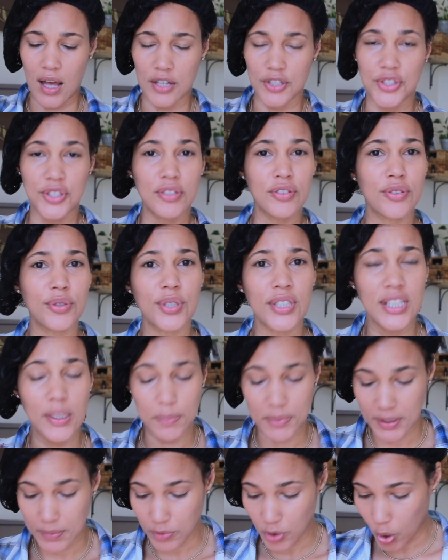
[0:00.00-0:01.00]
just to
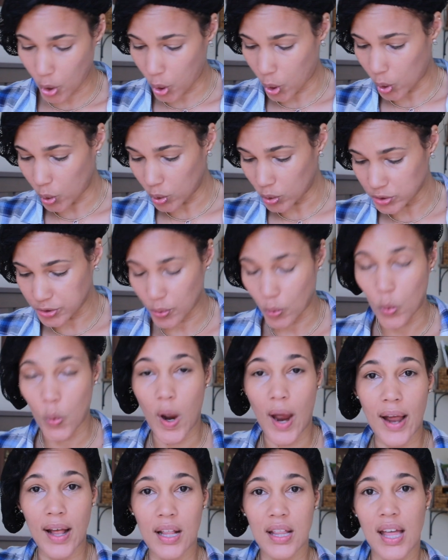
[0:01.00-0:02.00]
keep them cold
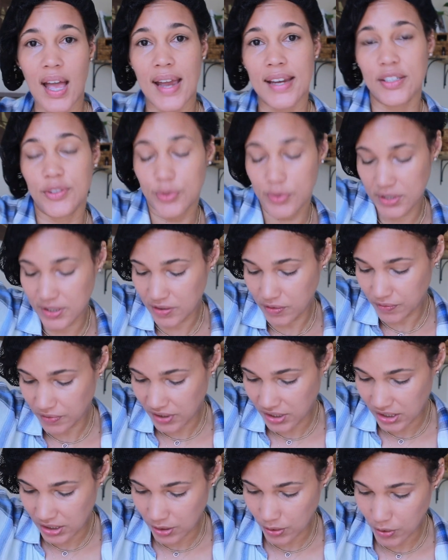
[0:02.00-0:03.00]
while I do this
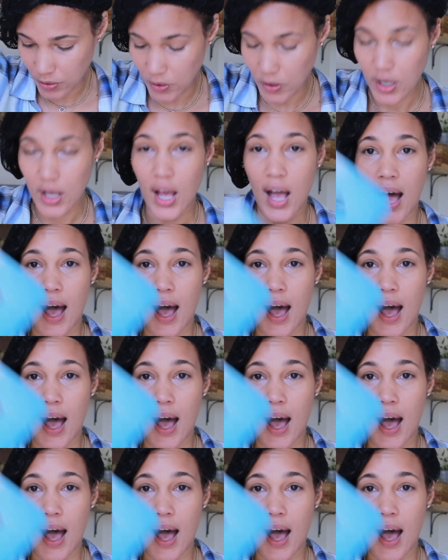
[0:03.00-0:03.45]
video.